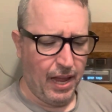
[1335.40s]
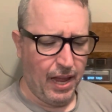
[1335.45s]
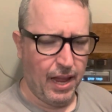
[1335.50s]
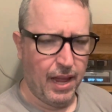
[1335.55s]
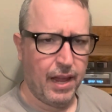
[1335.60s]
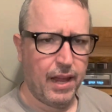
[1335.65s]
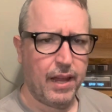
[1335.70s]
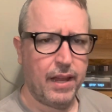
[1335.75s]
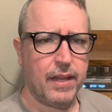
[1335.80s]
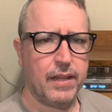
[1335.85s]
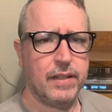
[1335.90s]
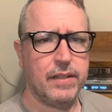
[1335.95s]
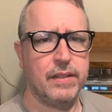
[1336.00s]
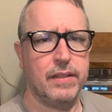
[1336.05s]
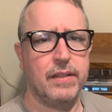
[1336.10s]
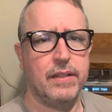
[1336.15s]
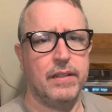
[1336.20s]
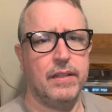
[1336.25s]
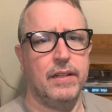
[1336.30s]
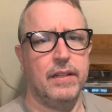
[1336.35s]

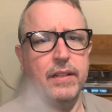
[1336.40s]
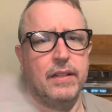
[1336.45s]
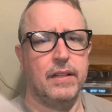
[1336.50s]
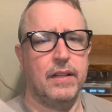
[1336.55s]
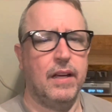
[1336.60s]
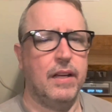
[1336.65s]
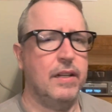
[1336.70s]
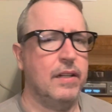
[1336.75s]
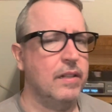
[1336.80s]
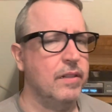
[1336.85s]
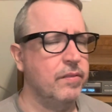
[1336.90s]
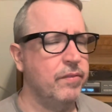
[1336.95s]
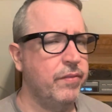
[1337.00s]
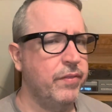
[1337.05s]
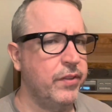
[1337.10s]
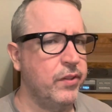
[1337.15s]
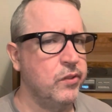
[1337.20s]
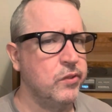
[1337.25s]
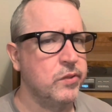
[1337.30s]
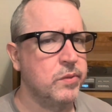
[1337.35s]
and it kind of
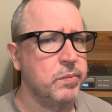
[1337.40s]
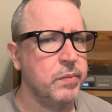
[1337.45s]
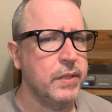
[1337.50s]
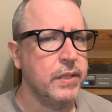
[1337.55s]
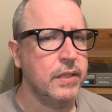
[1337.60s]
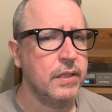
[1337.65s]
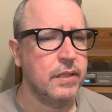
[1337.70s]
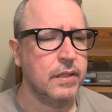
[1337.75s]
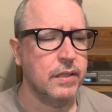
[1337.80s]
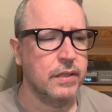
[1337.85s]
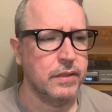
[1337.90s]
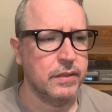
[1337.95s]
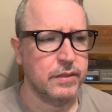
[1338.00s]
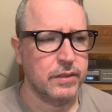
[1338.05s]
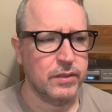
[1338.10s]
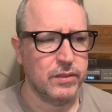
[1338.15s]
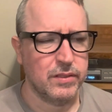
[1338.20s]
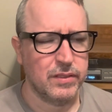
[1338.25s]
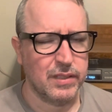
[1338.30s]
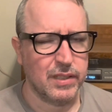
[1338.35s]
confused me because I
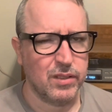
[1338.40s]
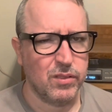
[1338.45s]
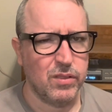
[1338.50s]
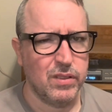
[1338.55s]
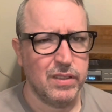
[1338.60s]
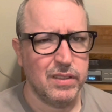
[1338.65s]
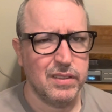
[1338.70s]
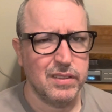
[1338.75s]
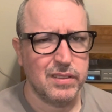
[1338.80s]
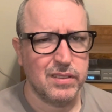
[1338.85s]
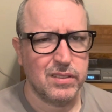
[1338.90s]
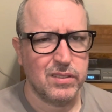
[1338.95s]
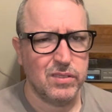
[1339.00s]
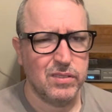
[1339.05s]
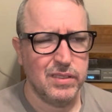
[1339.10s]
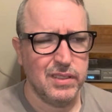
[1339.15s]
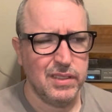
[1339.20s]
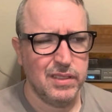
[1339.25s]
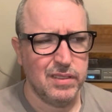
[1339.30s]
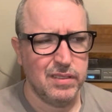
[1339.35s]
was like, well, it's
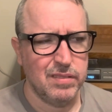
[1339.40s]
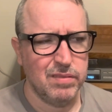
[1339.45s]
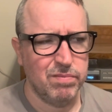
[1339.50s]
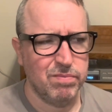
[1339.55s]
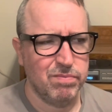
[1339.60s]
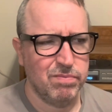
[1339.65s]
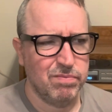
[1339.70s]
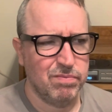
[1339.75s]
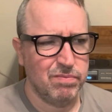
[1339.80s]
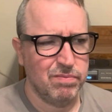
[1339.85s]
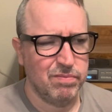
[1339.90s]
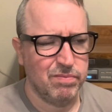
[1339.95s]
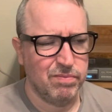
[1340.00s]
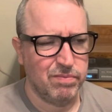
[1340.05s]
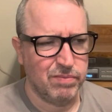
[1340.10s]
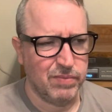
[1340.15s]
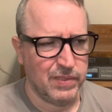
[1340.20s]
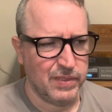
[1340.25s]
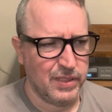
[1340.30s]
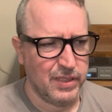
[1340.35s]
only,
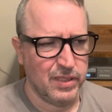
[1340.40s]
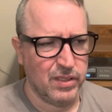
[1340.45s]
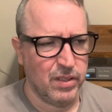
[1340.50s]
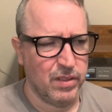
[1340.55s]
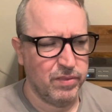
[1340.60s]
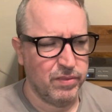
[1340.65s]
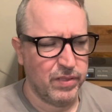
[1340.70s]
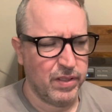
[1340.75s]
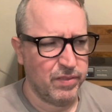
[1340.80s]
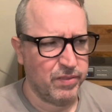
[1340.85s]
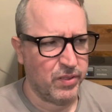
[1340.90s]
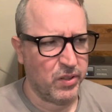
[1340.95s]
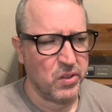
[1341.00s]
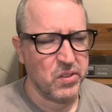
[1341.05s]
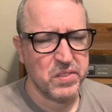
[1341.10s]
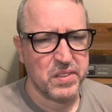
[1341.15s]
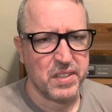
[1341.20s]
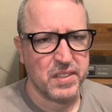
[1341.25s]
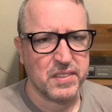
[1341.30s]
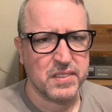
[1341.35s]
you know, I've
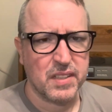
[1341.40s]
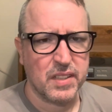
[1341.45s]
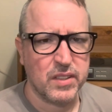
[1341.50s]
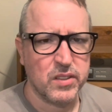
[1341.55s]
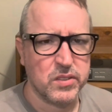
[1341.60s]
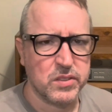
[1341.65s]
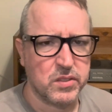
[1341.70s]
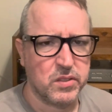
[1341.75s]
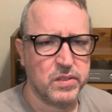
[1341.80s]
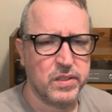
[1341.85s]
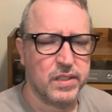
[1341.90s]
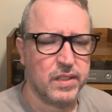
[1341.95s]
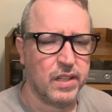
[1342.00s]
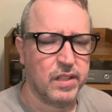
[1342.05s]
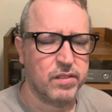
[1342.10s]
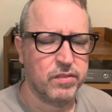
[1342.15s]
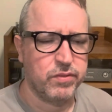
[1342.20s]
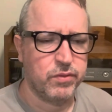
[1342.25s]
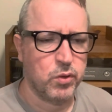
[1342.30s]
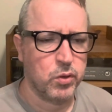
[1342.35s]
heard this. I know it's only like
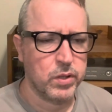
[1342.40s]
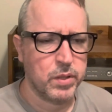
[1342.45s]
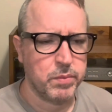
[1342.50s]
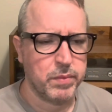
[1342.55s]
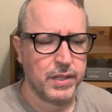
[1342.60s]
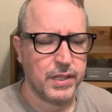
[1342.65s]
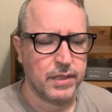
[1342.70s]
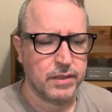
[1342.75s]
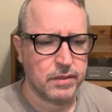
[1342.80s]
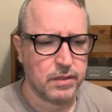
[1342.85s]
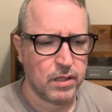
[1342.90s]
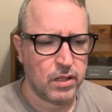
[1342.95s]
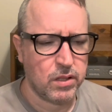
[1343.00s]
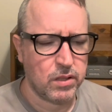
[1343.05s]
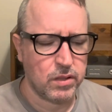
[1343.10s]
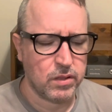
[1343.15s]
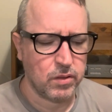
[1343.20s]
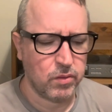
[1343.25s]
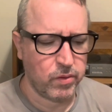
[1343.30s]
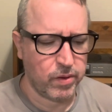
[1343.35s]
40 minutes
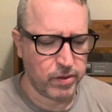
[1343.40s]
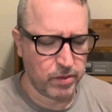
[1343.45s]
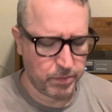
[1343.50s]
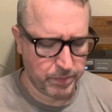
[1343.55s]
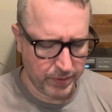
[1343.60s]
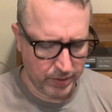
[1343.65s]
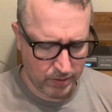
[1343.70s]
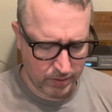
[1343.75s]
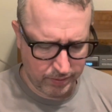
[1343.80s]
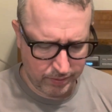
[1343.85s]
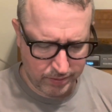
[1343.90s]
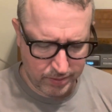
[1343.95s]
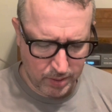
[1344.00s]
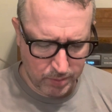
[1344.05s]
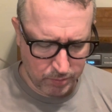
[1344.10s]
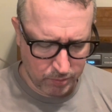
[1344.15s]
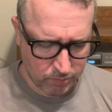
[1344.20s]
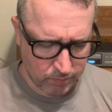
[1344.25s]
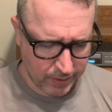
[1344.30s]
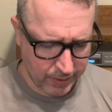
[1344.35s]
long. Why would it be on a
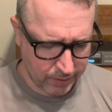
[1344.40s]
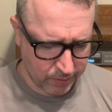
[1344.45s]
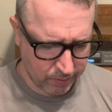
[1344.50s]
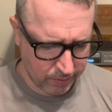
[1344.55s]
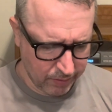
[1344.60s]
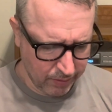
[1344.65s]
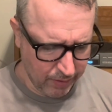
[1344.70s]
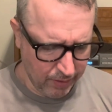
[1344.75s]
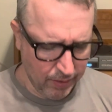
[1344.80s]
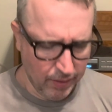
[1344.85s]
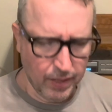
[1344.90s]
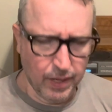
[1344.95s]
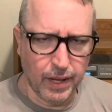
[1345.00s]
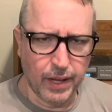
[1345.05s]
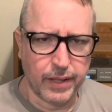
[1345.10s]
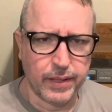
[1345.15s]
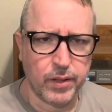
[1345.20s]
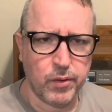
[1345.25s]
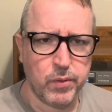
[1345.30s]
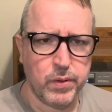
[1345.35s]
double record?
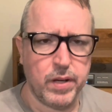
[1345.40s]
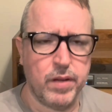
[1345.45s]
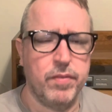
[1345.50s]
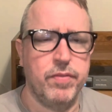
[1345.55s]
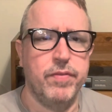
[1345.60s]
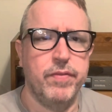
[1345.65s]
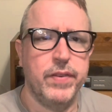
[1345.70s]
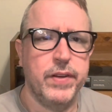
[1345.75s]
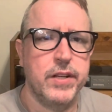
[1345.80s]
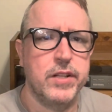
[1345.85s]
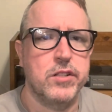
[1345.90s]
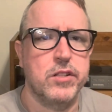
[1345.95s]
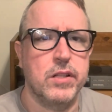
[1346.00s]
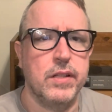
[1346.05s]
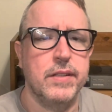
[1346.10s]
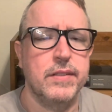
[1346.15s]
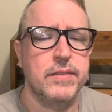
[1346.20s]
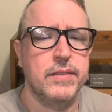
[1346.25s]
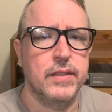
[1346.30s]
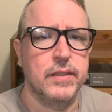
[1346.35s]
And then when I finished
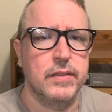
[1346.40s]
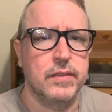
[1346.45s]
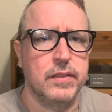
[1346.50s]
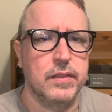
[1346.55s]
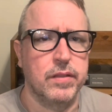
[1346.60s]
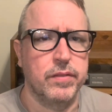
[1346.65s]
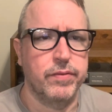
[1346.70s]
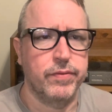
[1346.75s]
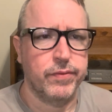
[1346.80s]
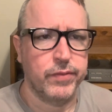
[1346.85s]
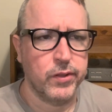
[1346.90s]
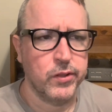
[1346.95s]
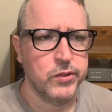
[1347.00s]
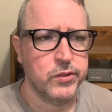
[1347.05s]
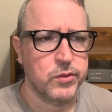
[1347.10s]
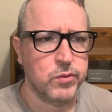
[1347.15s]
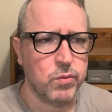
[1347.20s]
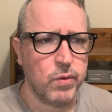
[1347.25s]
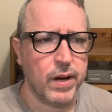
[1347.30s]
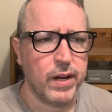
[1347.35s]
listening to the
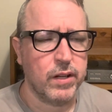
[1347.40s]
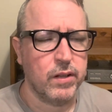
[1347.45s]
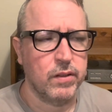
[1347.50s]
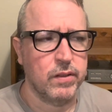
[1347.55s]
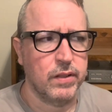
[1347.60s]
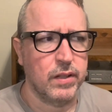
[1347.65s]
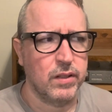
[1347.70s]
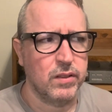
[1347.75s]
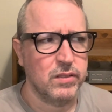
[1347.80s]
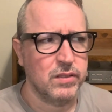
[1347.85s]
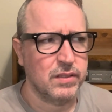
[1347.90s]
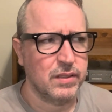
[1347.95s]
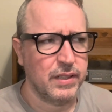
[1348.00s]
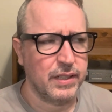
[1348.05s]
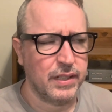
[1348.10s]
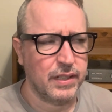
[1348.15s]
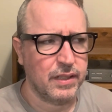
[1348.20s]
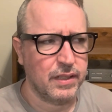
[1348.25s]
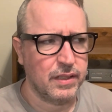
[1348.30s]
first record, I was like,